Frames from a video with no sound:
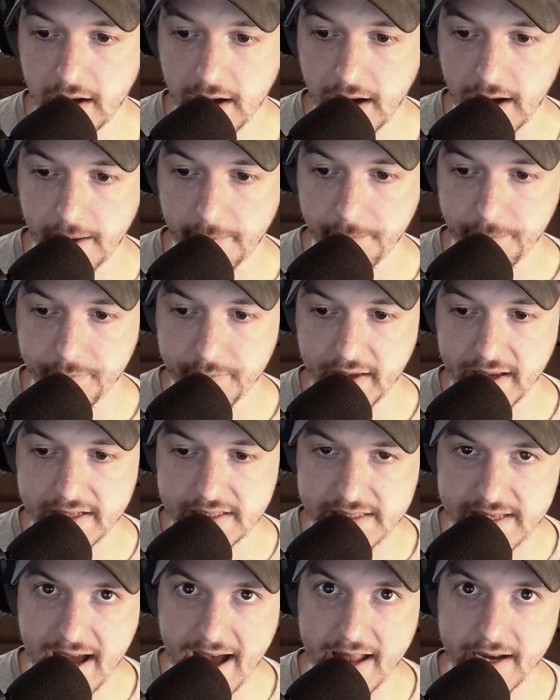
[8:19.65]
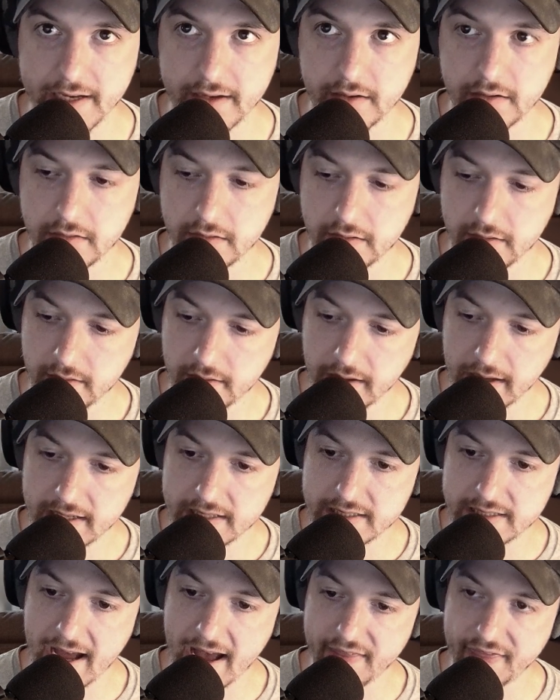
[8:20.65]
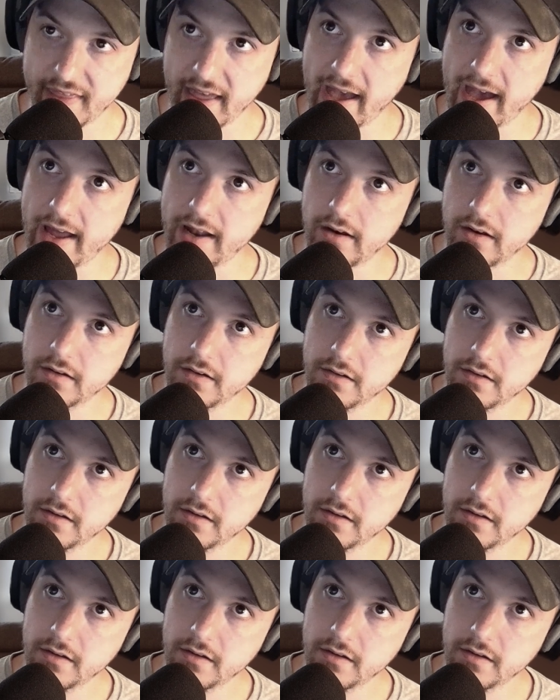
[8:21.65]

Um, it's not, it's not that